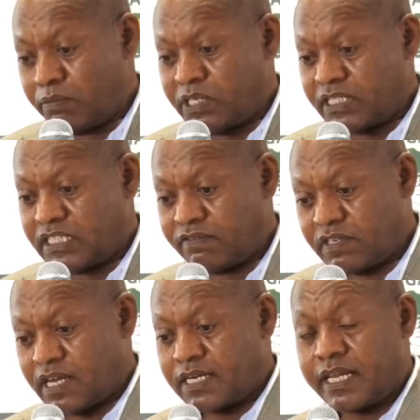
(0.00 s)
objectives
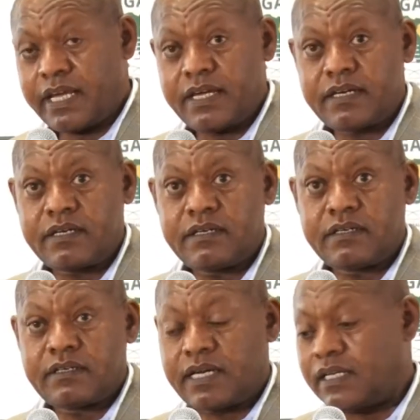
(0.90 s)
are there,
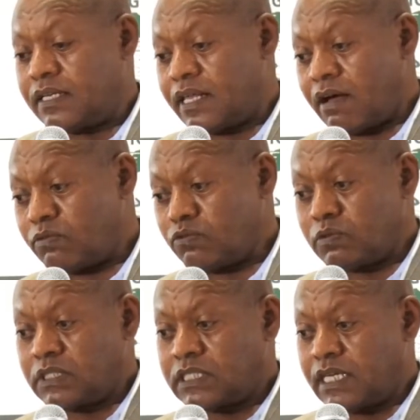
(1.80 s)
and the
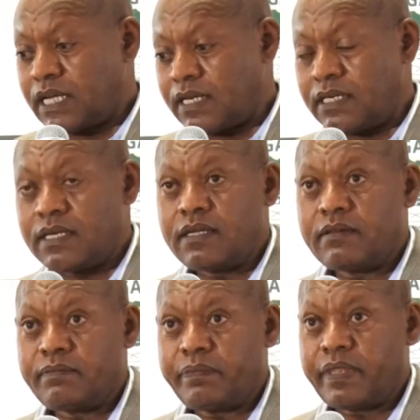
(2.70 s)
outputs you can
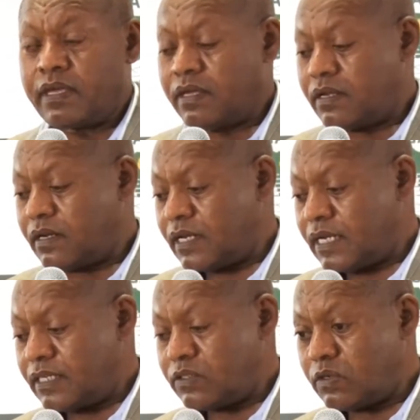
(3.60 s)

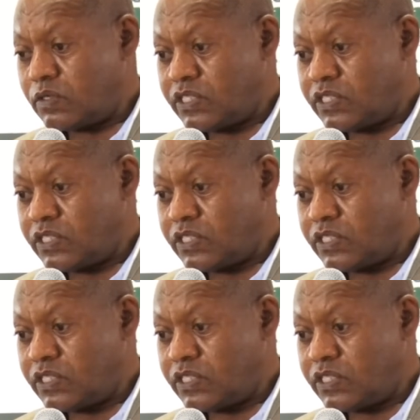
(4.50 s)
later on